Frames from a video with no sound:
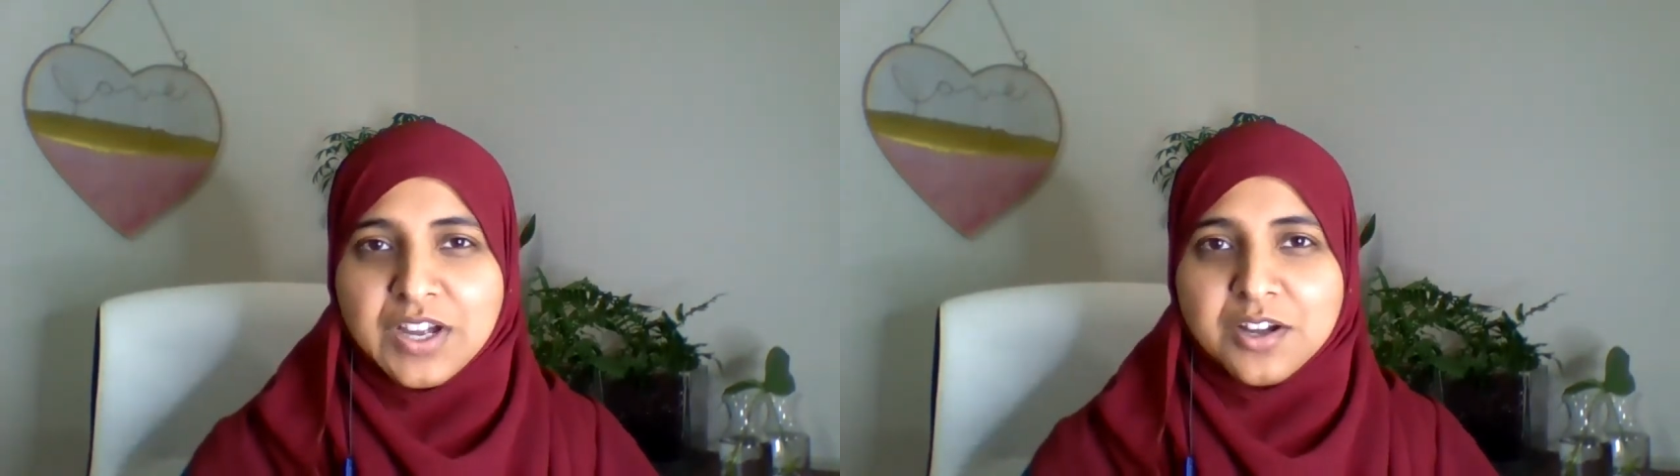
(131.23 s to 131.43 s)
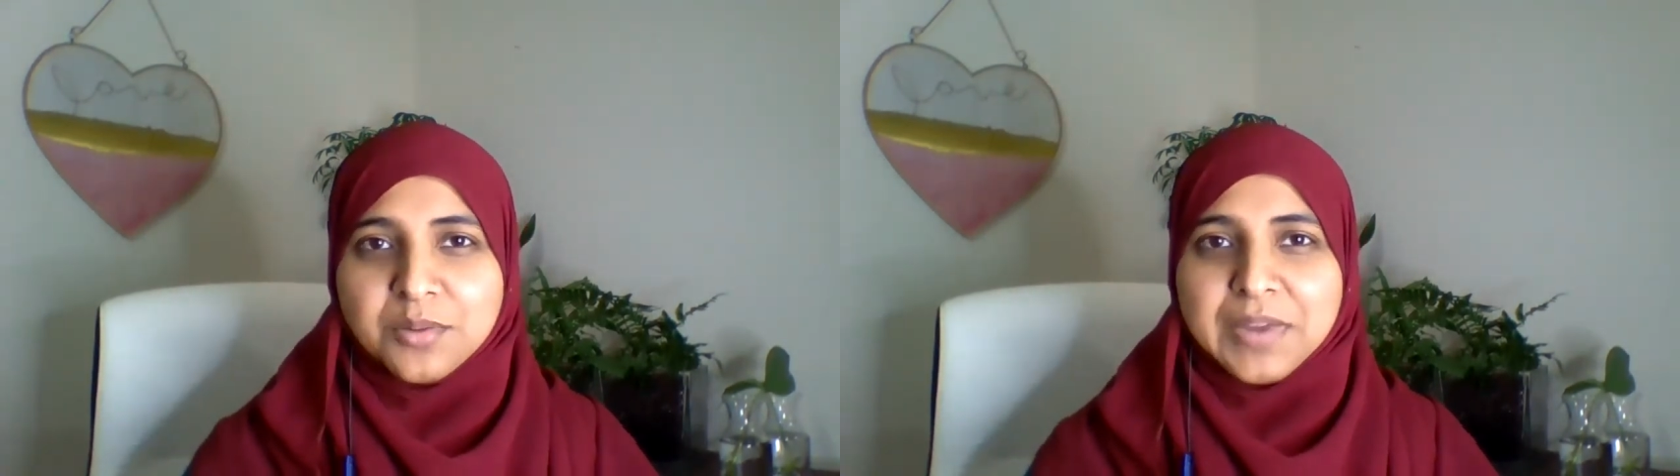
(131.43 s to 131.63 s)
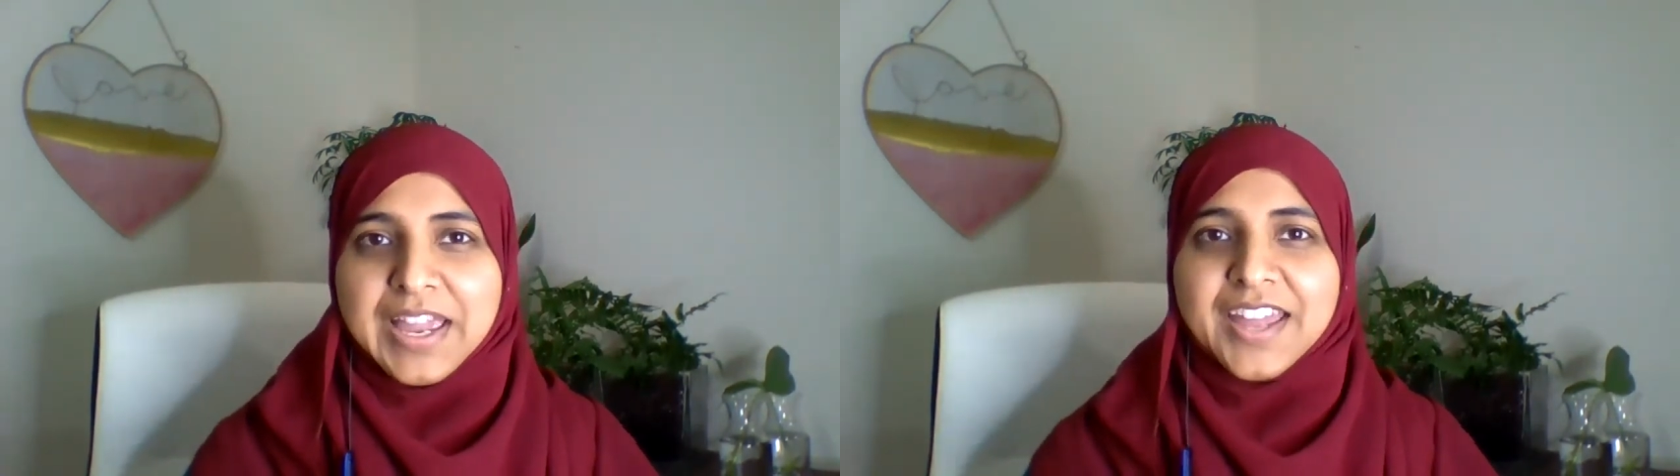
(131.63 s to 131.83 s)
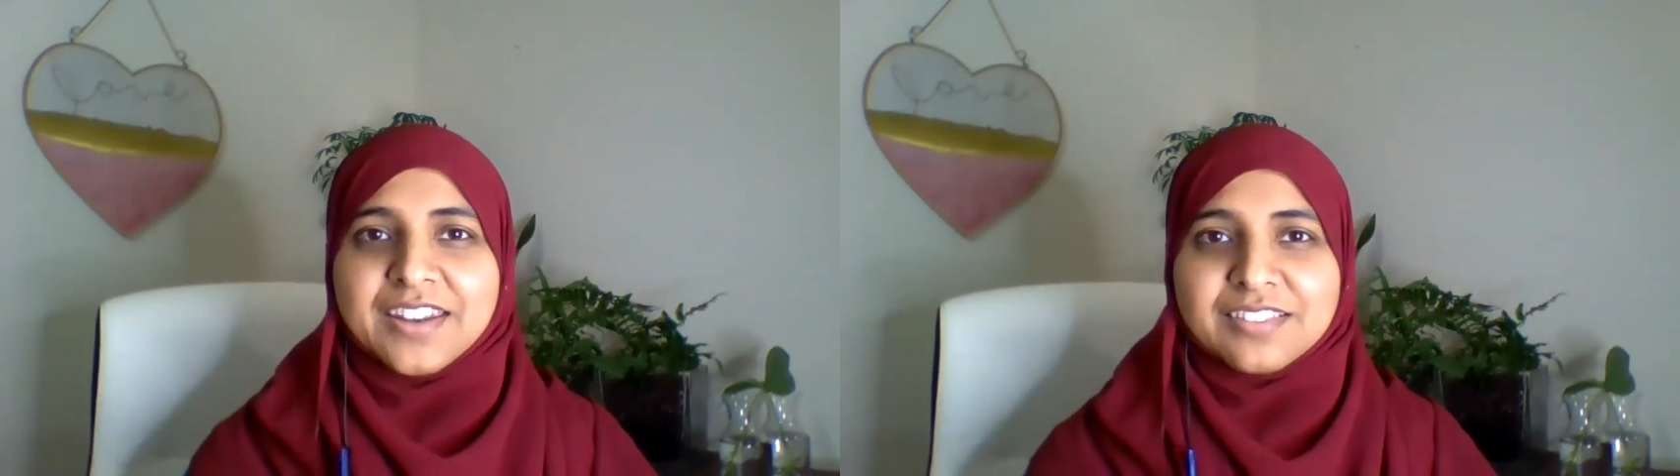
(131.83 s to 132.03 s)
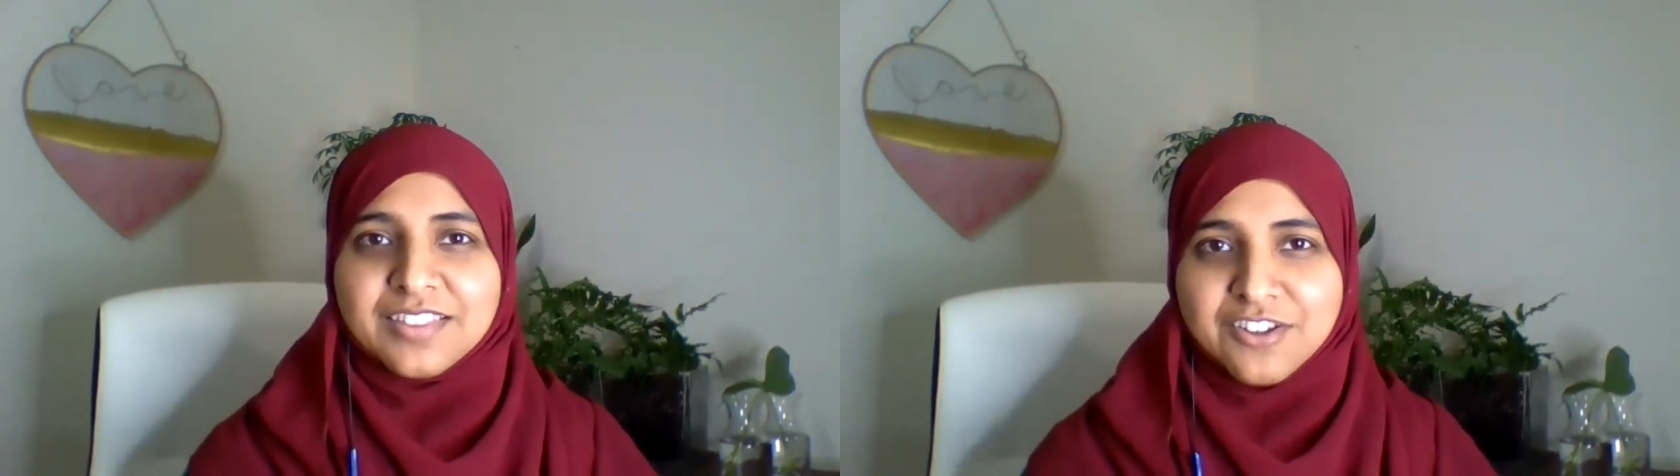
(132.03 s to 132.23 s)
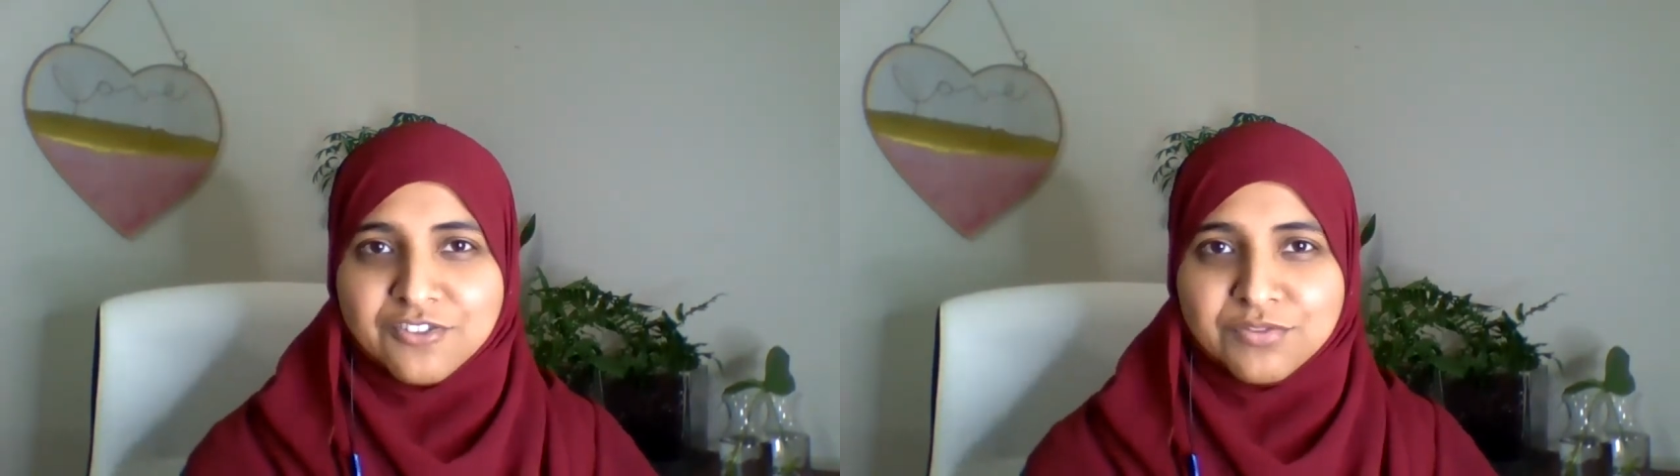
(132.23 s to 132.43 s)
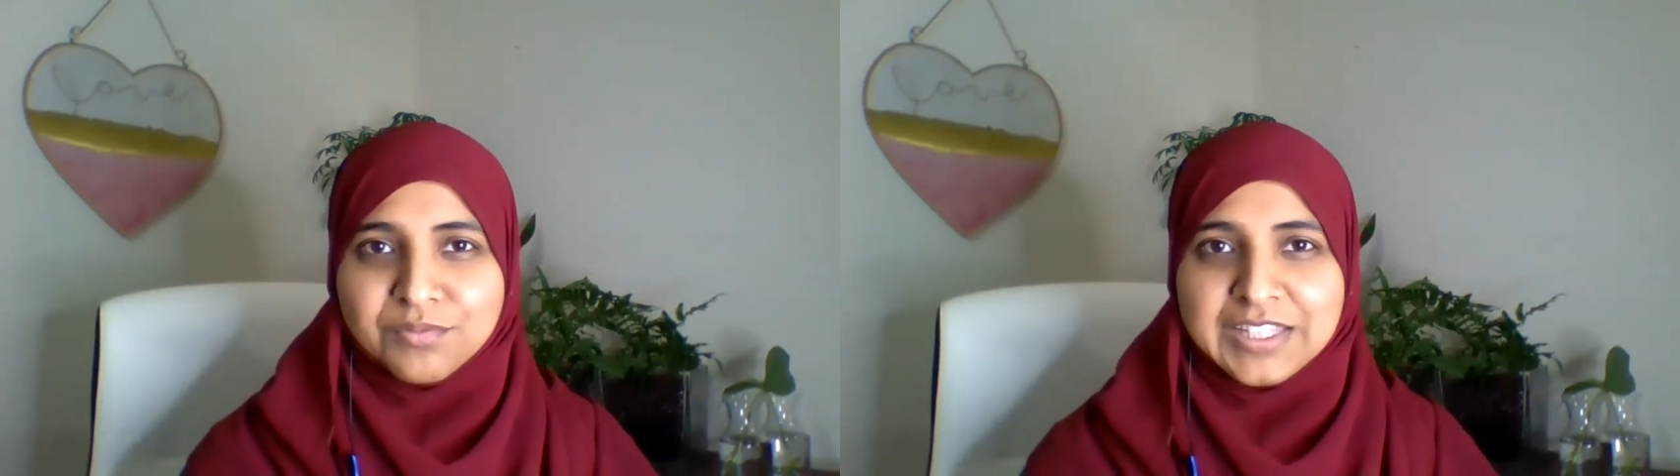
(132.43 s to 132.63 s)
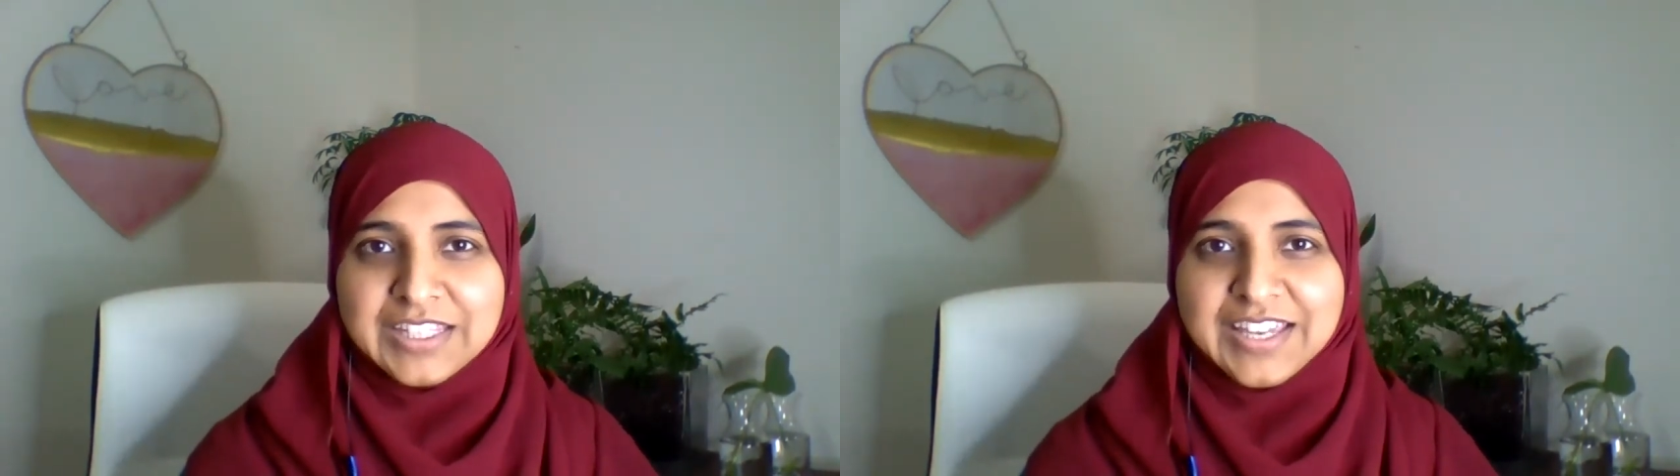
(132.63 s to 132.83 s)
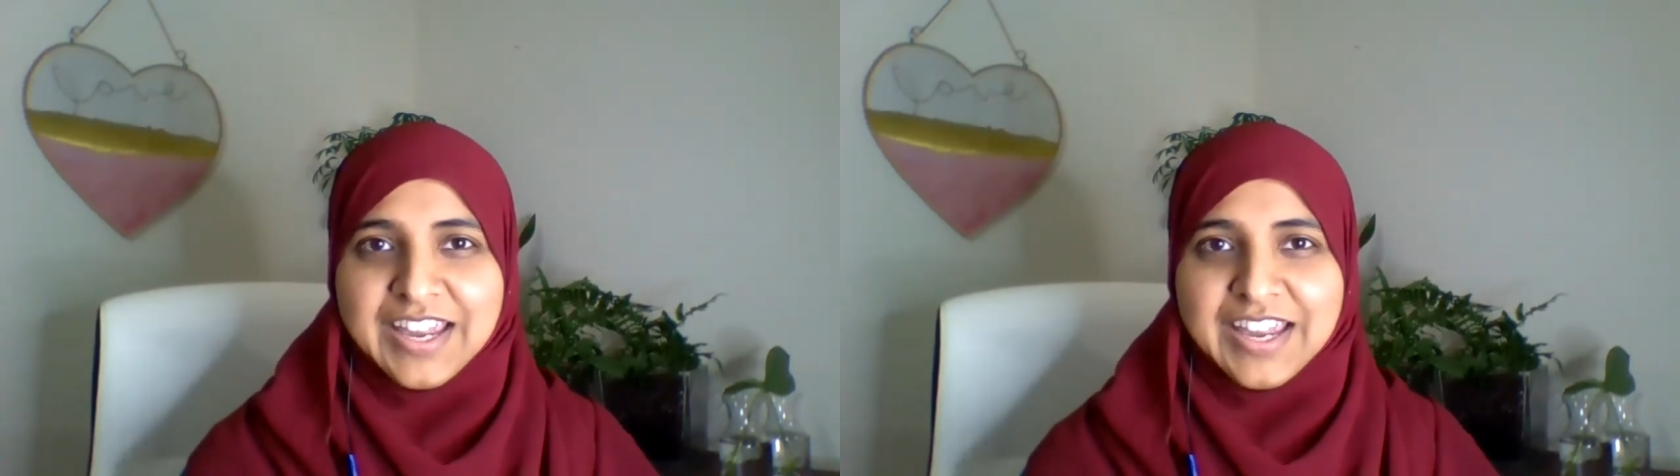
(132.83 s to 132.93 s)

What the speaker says: come and love me,